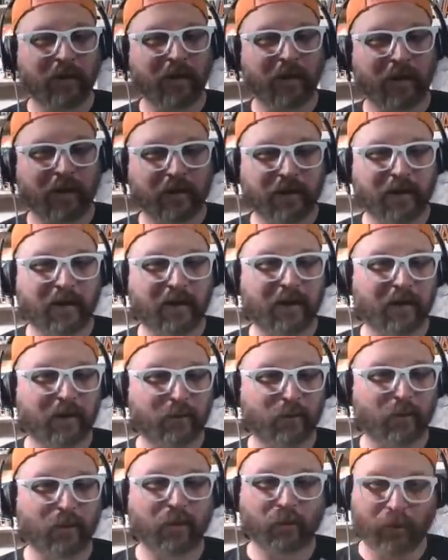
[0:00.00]
and uh,
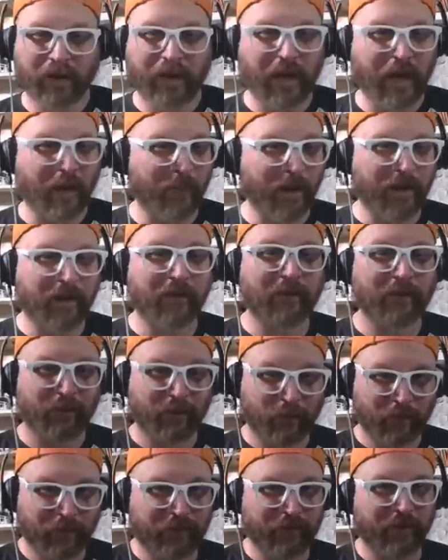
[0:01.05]
we we came out
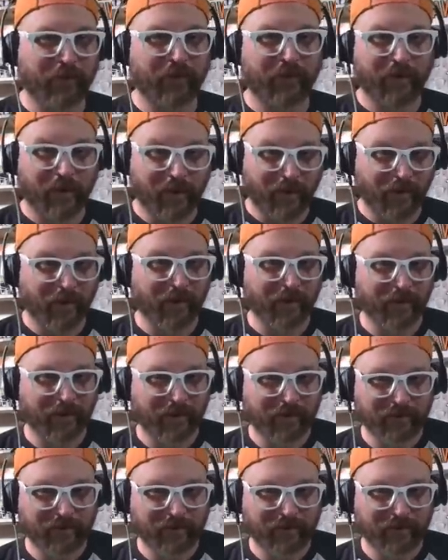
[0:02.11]
with our uh,